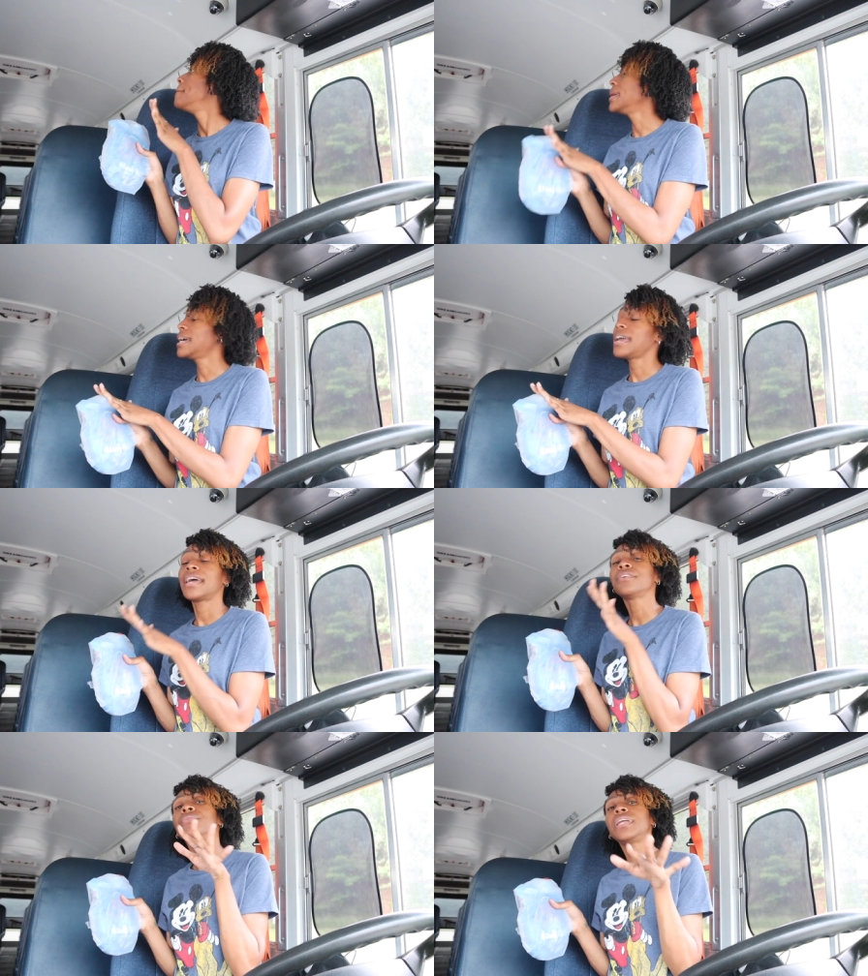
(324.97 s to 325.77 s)
But
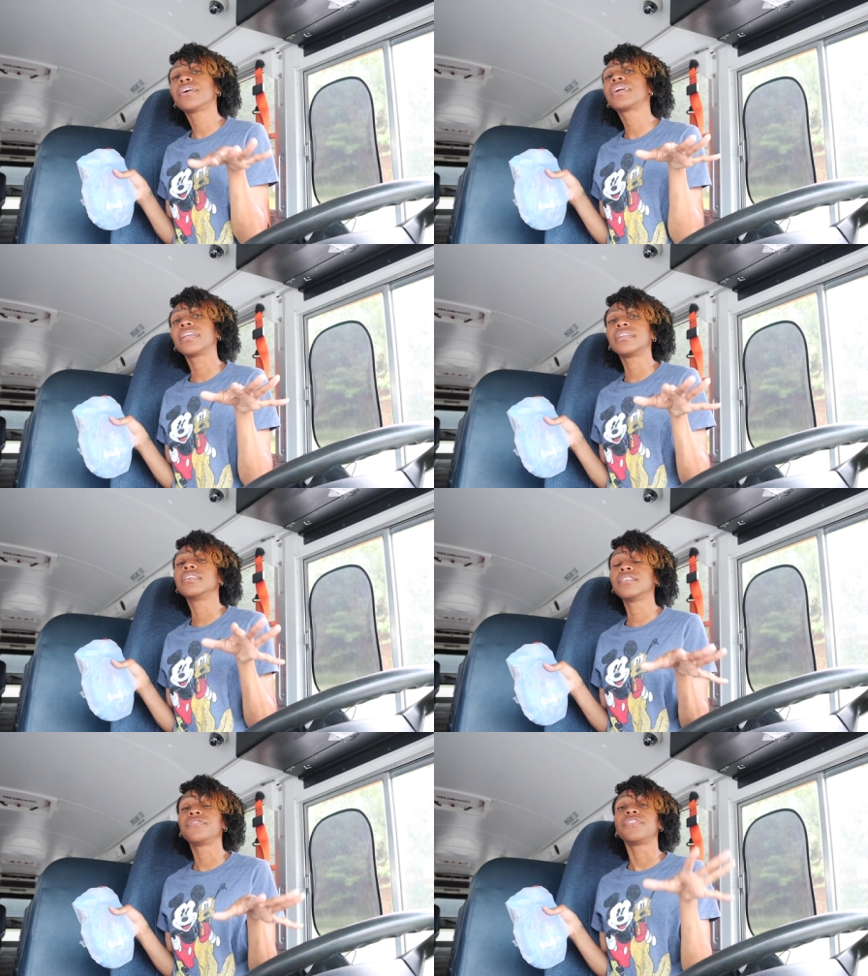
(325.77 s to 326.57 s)
I don't never get
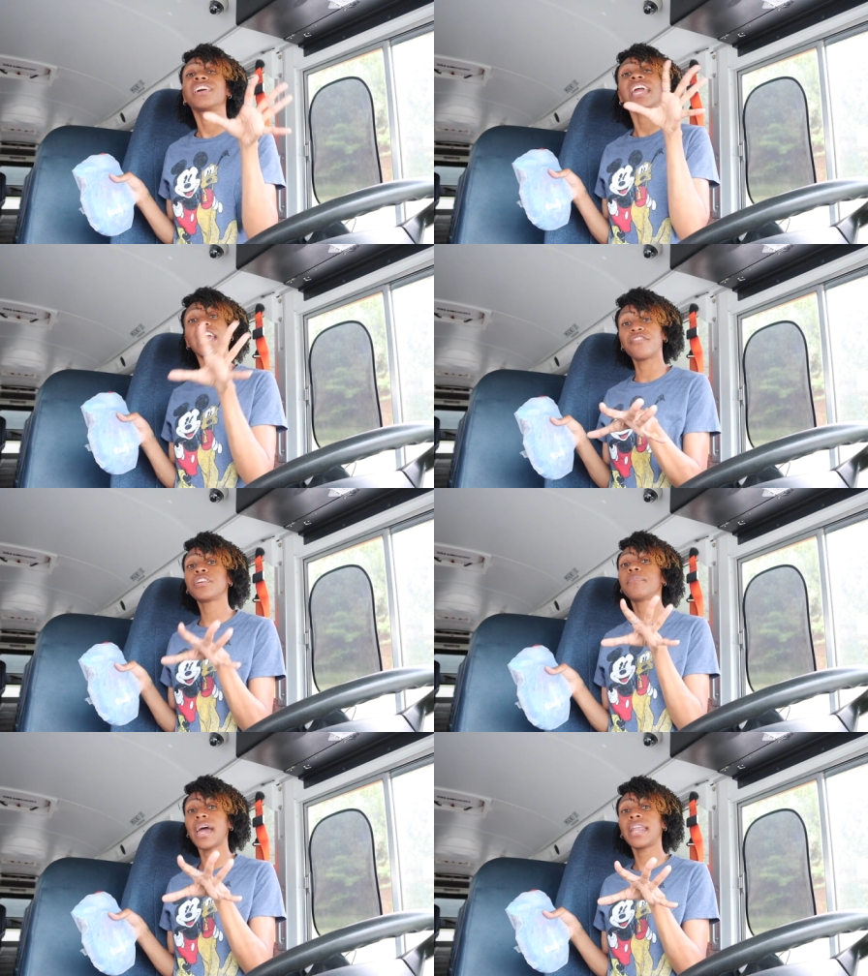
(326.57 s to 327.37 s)
enough for
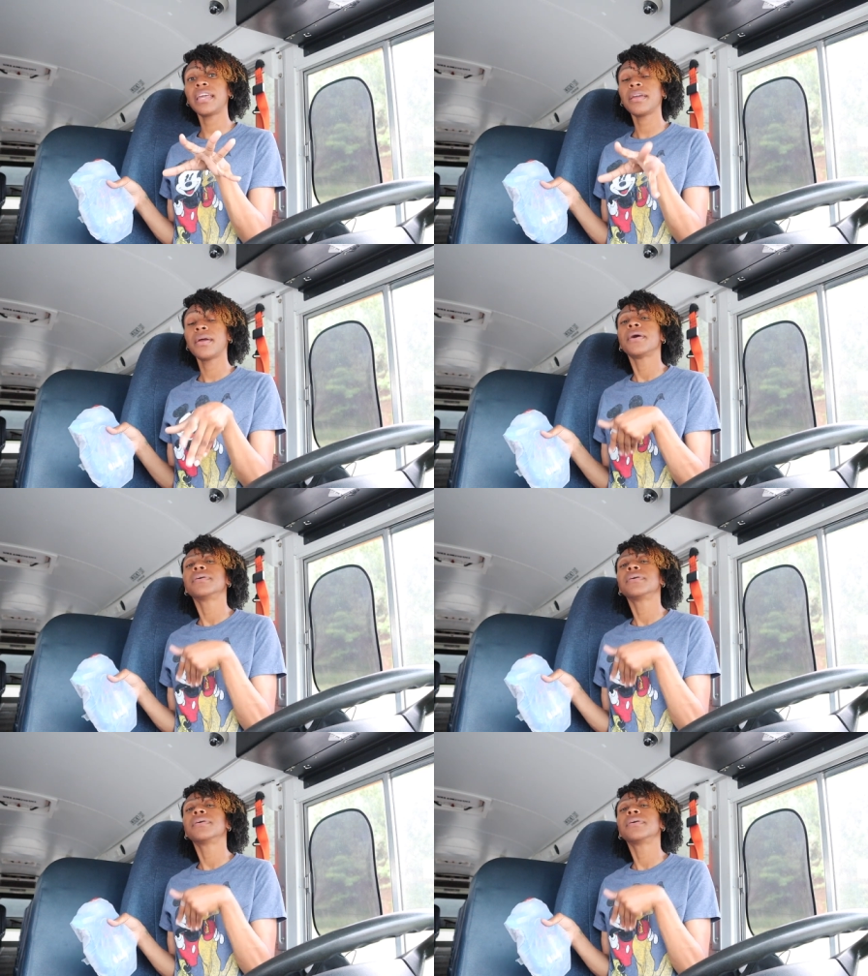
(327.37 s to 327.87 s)
everybody